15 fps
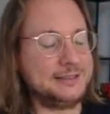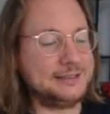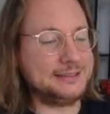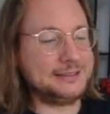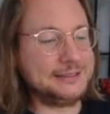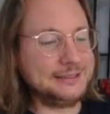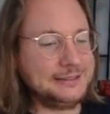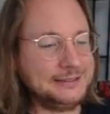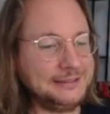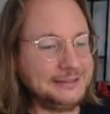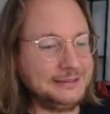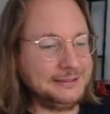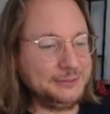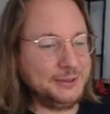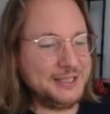
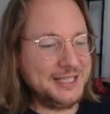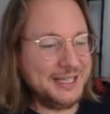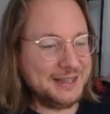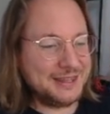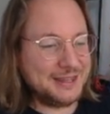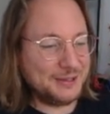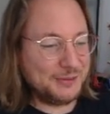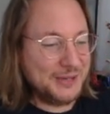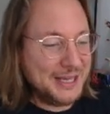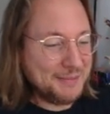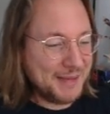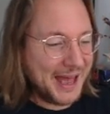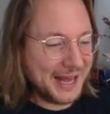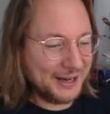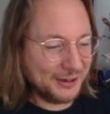Oh, was it three
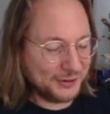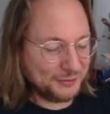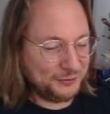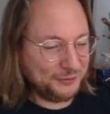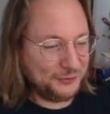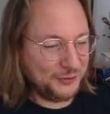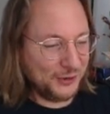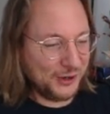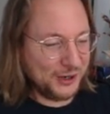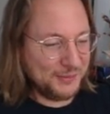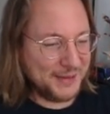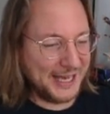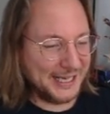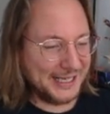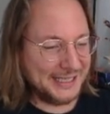mana or four
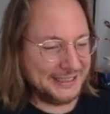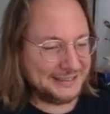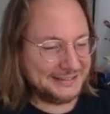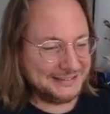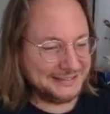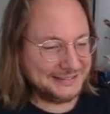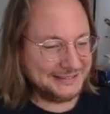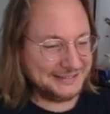mana?